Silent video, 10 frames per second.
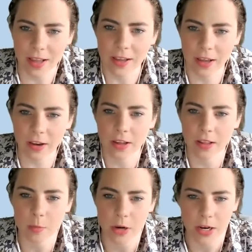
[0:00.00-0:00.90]
Uh, Carrie
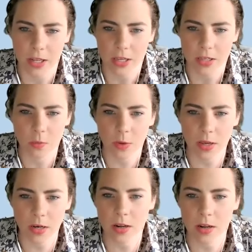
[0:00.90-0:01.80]
Hillebrand asked,
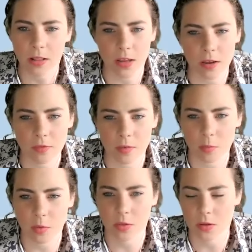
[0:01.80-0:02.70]
why did Aliyah
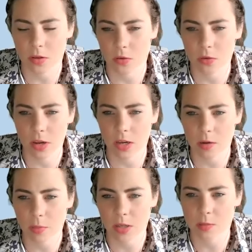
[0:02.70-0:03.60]
from the Ukraine
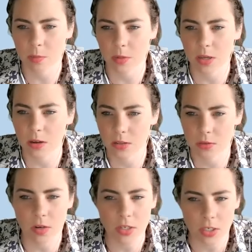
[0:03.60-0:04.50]
and possibly
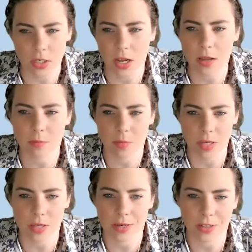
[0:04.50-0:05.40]
also Russia not
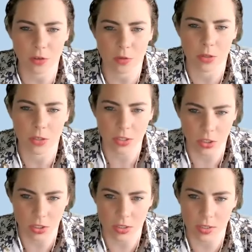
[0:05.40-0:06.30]
meet initial
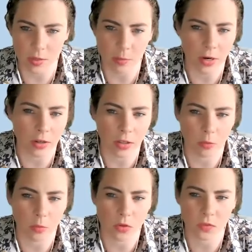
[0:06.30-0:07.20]
predictions and apparently
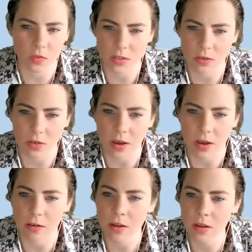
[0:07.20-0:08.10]
almost fizzled
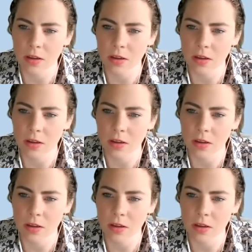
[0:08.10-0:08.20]
out?